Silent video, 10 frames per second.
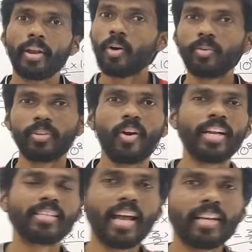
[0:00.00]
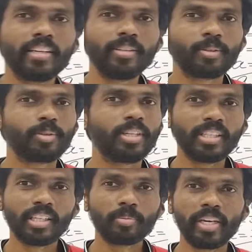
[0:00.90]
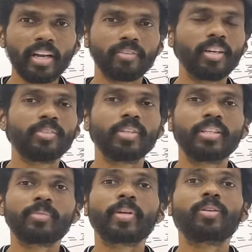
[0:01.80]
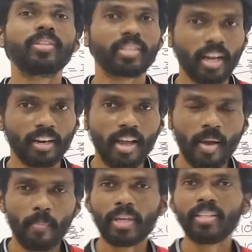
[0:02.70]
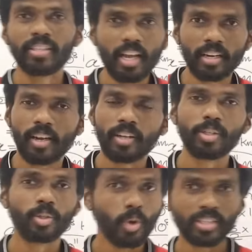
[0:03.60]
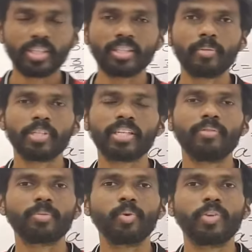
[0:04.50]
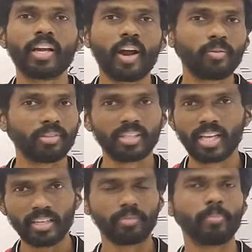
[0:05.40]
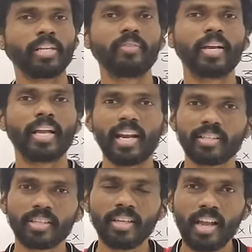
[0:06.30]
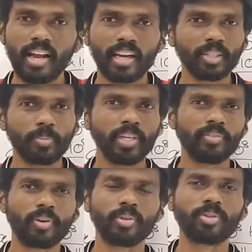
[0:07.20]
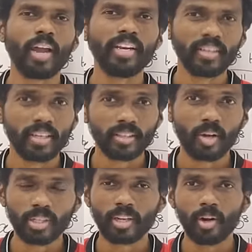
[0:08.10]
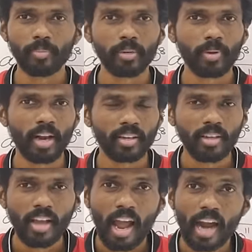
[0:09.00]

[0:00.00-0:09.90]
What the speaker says: No, not exactly. So this is the speed of Earth with respect to the Sun. But the Sun or the solar system itself is moving around the center of the Milky Way galaxy at a speed of close to 800,000 km per hour.